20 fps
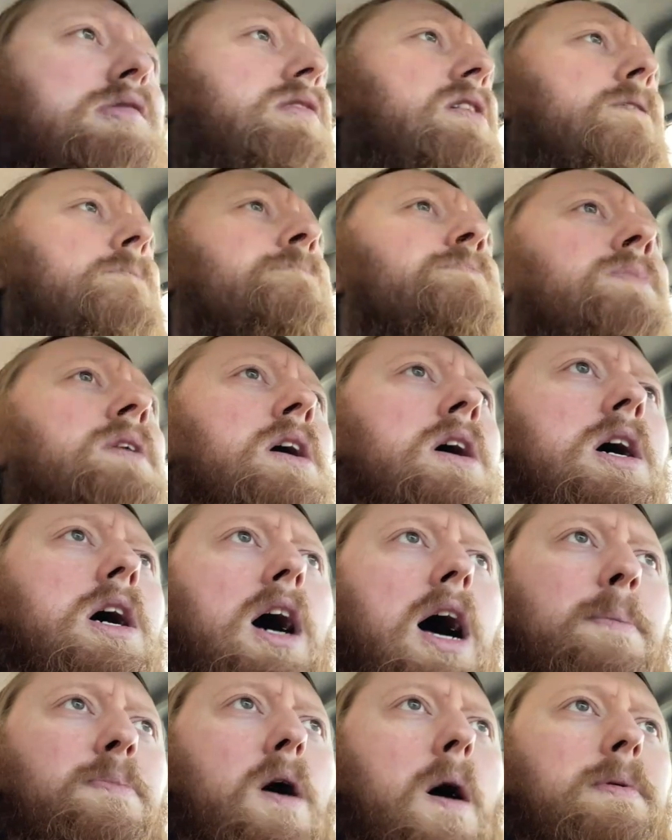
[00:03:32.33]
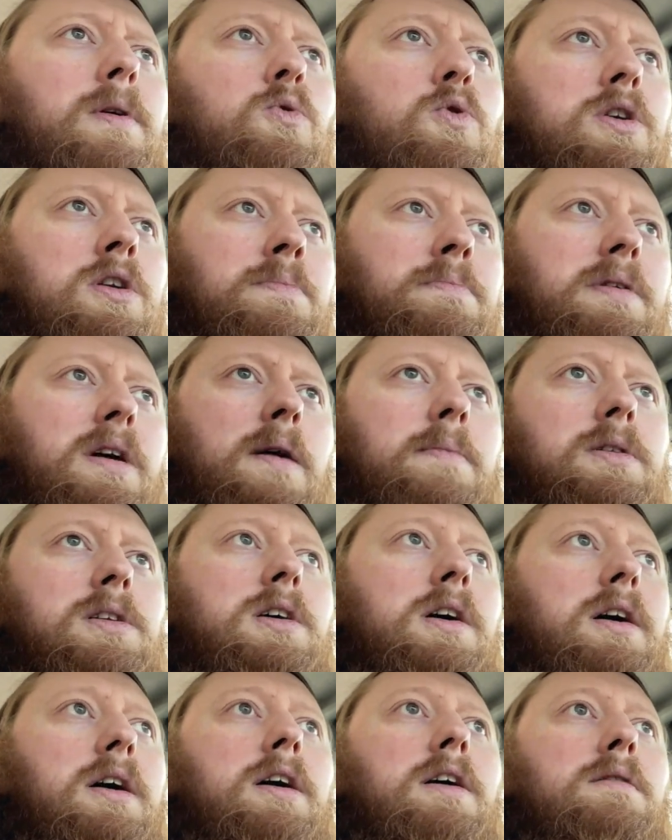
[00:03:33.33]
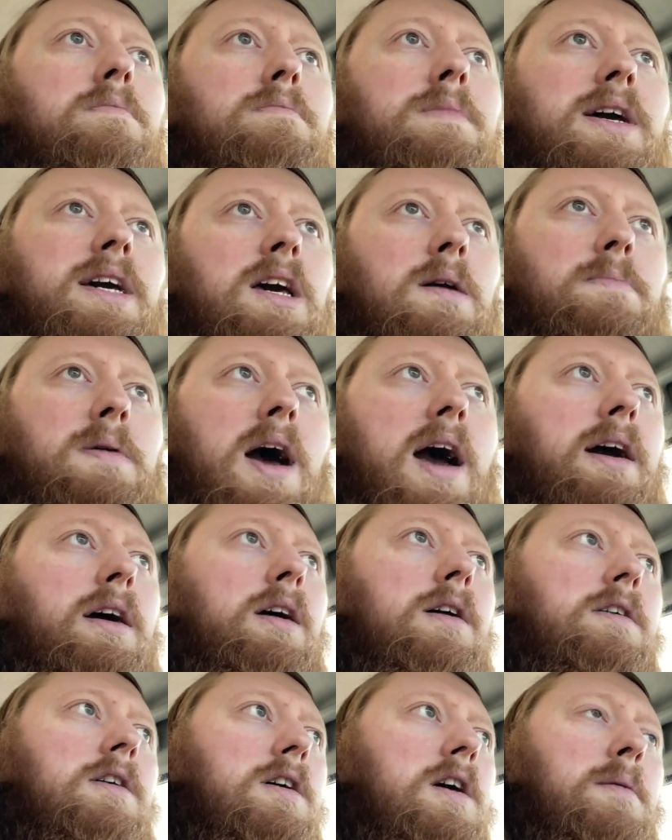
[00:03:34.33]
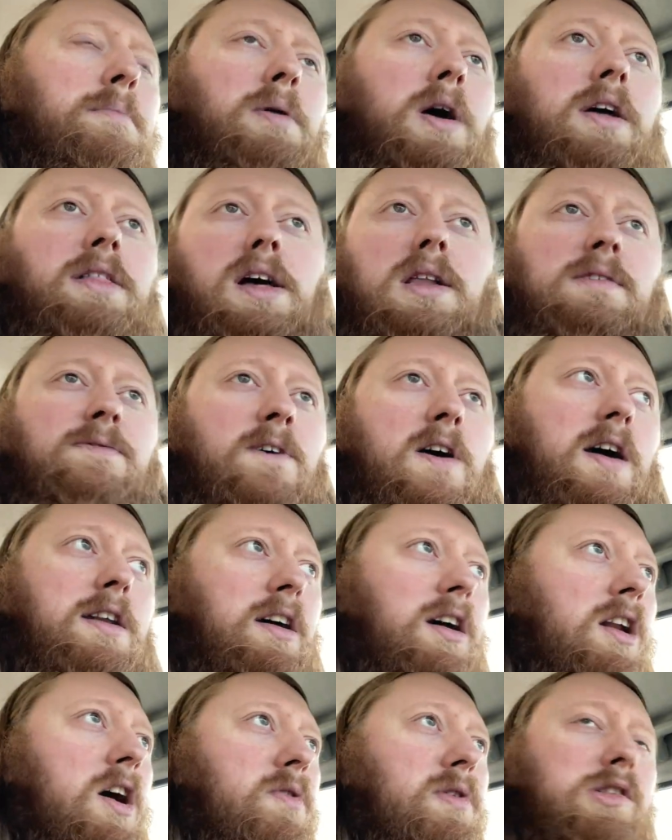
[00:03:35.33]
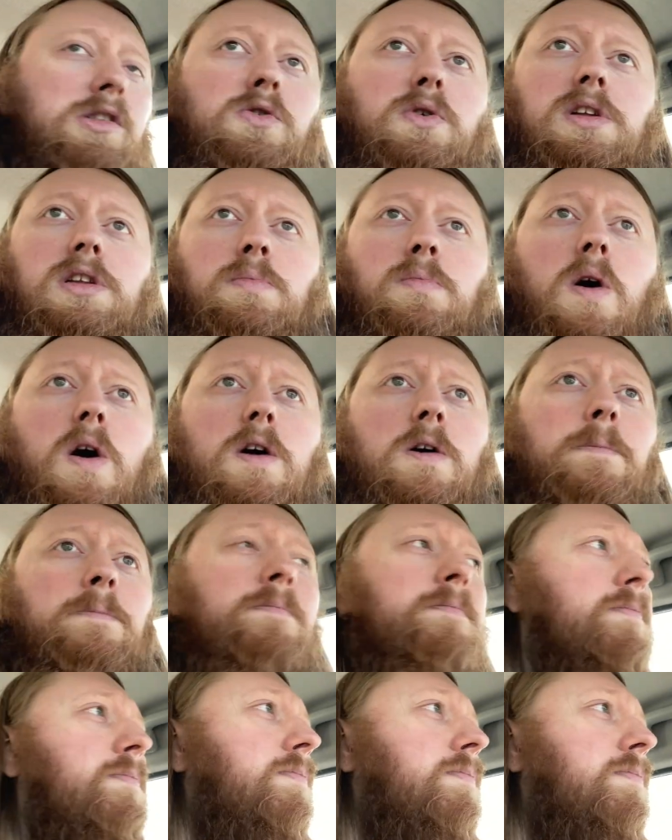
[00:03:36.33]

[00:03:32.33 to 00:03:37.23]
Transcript: So I probably wouldn't be able to make it back, but that's fine. I can always do it tomorrow.